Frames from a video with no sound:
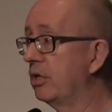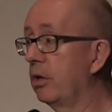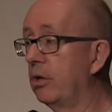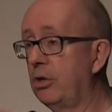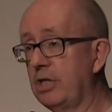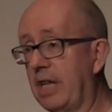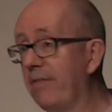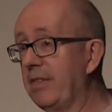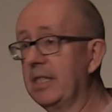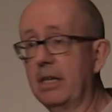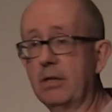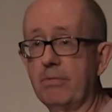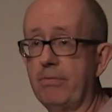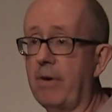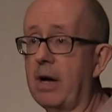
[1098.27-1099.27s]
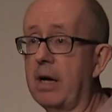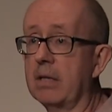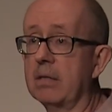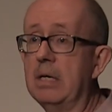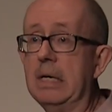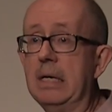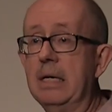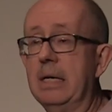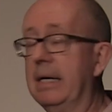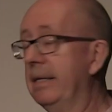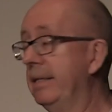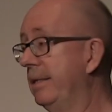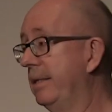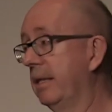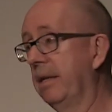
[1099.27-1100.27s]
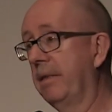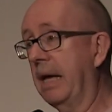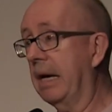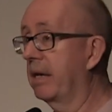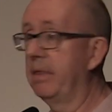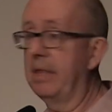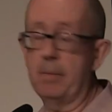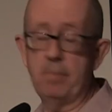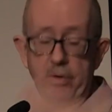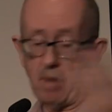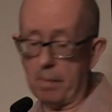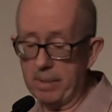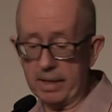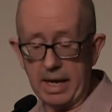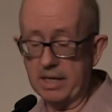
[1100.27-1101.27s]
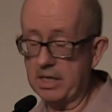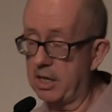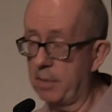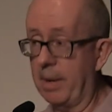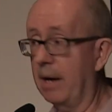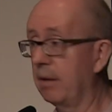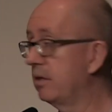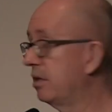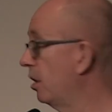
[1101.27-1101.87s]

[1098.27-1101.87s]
So you just have a single file, and that can then be replicated about.